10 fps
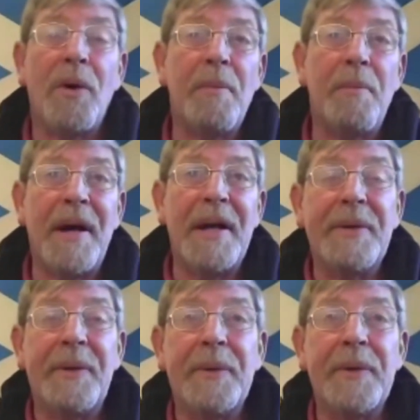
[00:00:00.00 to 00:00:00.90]

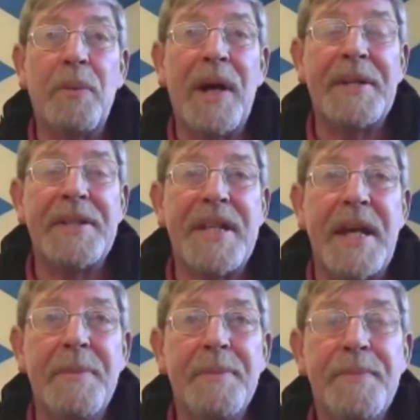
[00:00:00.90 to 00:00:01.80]
occupied on
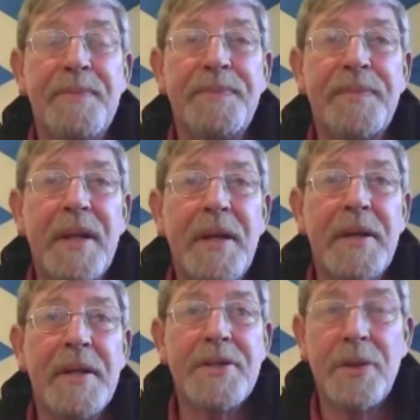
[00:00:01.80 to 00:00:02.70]
Wednesday.
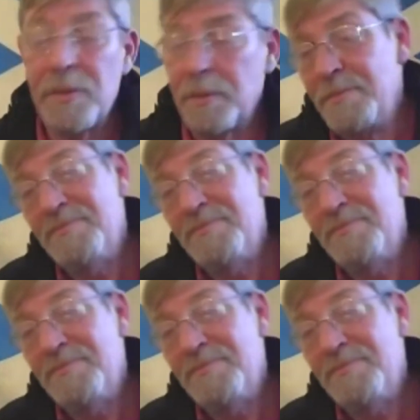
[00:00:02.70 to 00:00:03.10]
So,